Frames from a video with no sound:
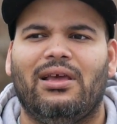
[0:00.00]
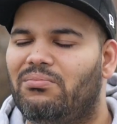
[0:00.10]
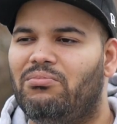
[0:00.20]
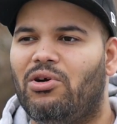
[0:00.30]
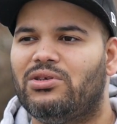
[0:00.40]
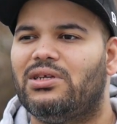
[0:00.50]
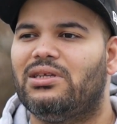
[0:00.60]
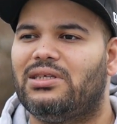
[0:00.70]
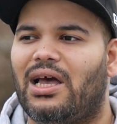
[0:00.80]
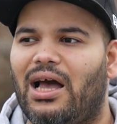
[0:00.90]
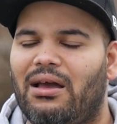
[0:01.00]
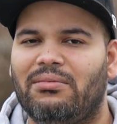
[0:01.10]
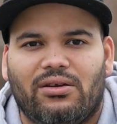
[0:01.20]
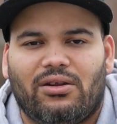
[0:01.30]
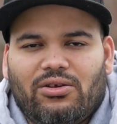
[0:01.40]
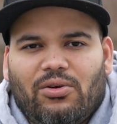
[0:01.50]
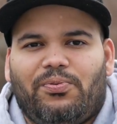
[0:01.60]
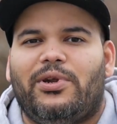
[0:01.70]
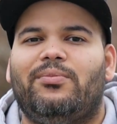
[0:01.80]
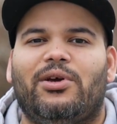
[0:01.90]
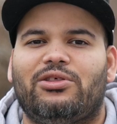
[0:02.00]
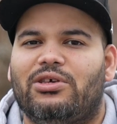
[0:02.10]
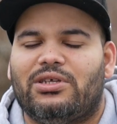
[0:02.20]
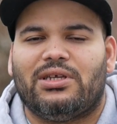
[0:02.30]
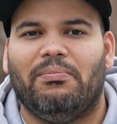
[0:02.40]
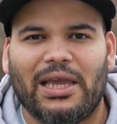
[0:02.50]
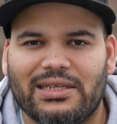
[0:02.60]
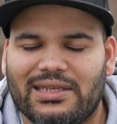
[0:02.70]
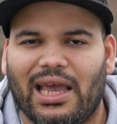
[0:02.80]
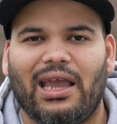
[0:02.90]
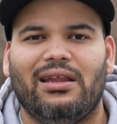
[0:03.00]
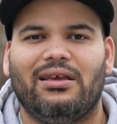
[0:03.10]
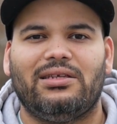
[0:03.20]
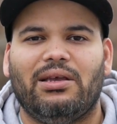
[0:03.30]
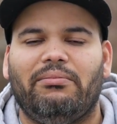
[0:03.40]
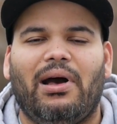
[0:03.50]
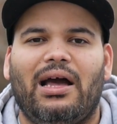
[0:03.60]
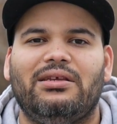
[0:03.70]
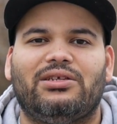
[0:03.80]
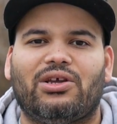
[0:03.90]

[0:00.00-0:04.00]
Most of the time, you know, you're pretty much just maintaining somebody's